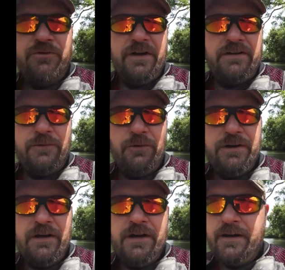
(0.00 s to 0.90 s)
drinks and
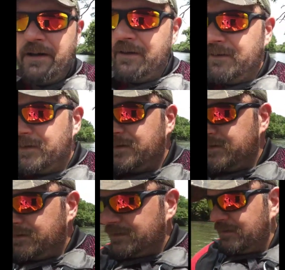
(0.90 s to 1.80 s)
whatnot in there. And
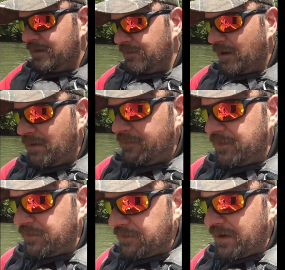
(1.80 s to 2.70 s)
I've got my
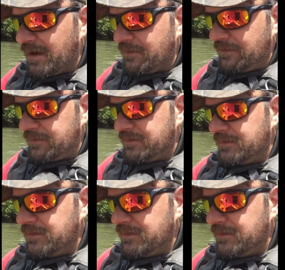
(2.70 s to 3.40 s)
fishing tackle and